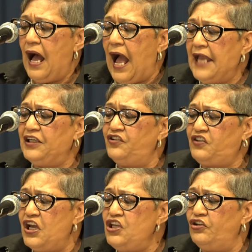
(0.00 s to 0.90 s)
I
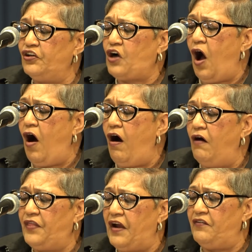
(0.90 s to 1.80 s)
continue to
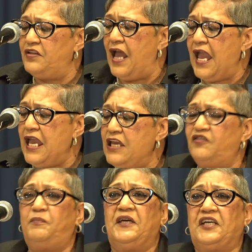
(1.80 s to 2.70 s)
call their
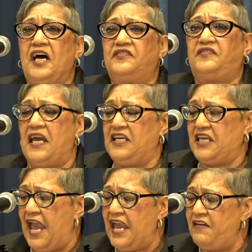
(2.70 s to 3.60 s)
names because they
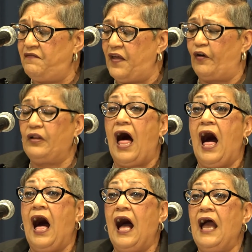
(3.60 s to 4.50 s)
gave their
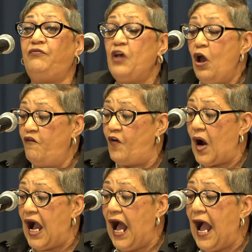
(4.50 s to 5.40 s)
lives for
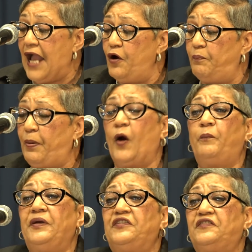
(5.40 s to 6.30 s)
a higher
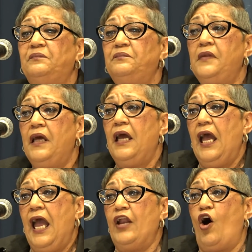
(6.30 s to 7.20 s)
purpose
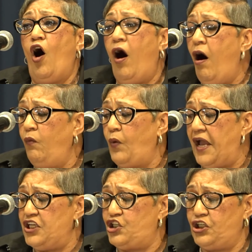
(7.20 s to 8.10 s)
and
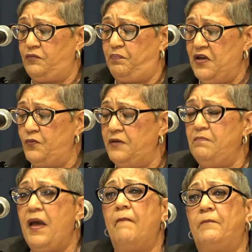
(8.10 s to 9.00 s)
always should be
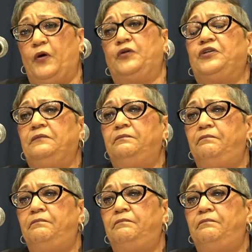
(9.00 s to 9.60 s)
remembered.